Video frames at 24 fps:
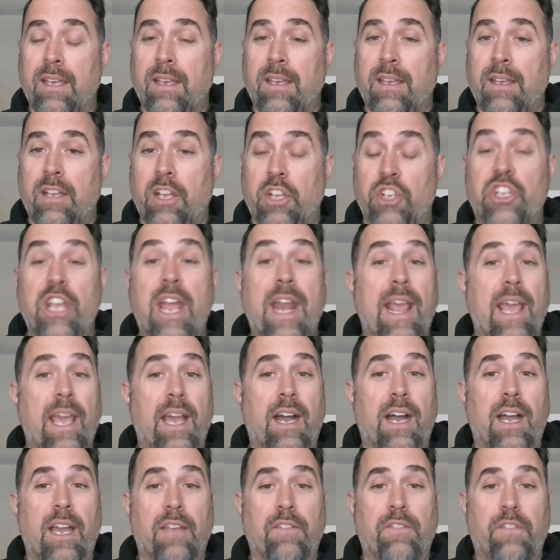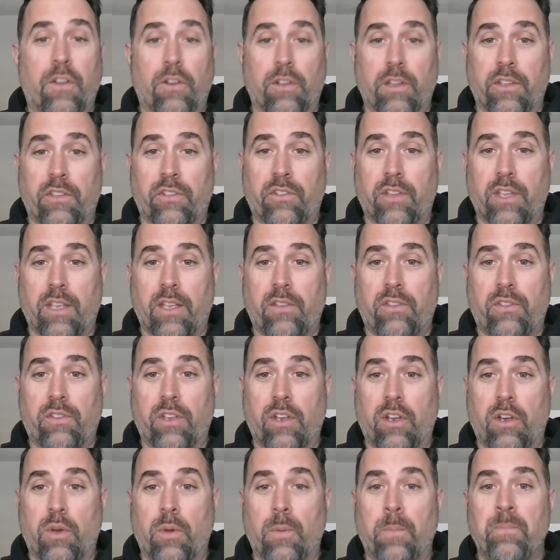Gen AI fearlessly.
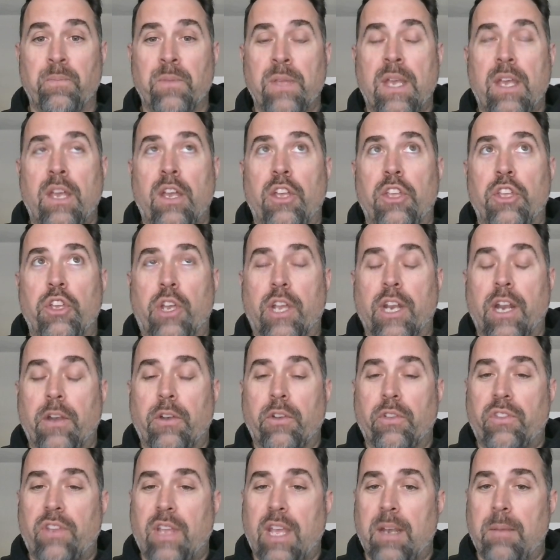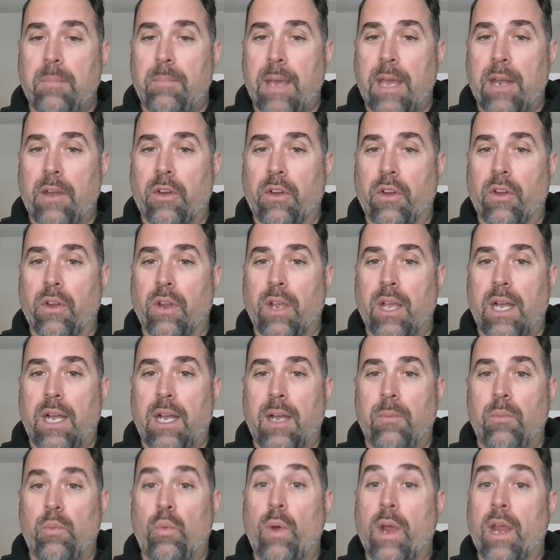So you can understand better
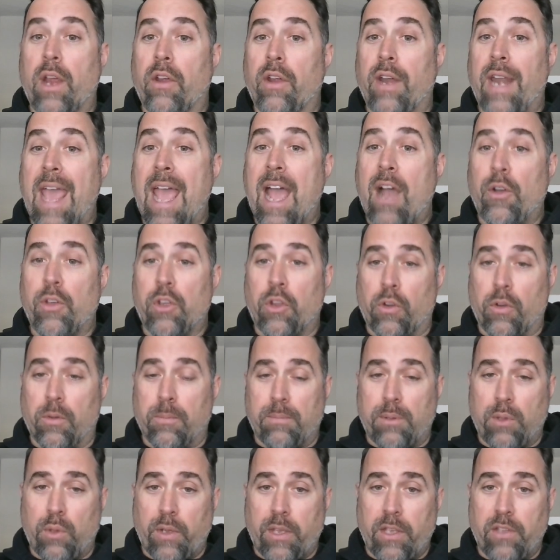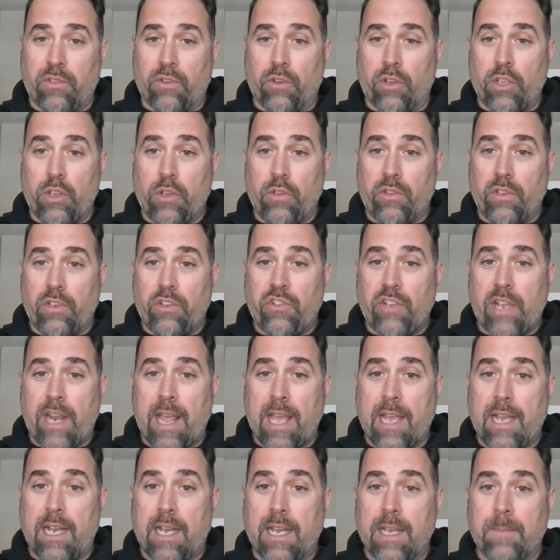where and how your employees are using Gen
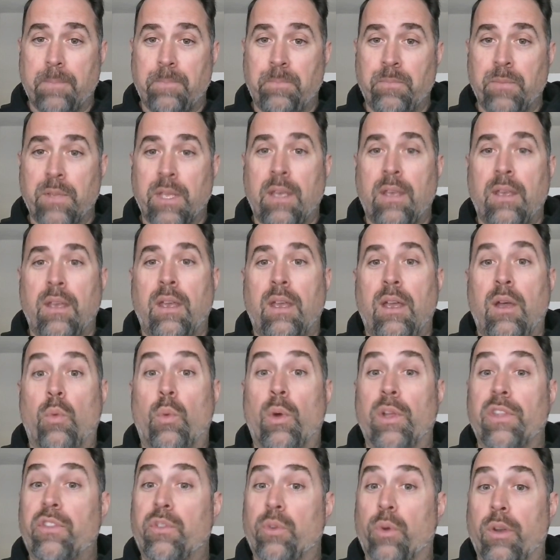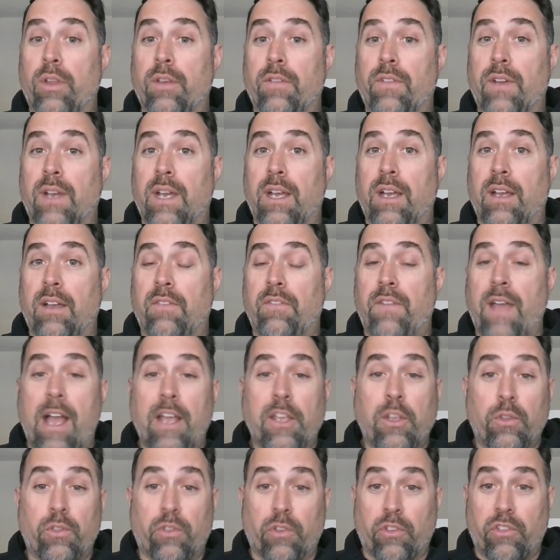AI, what sort of
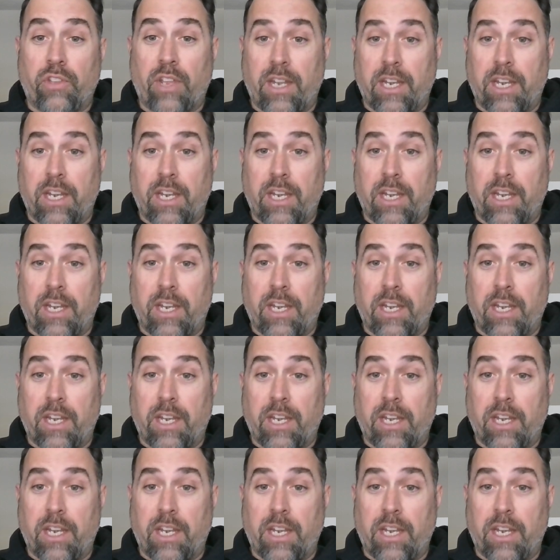values are sending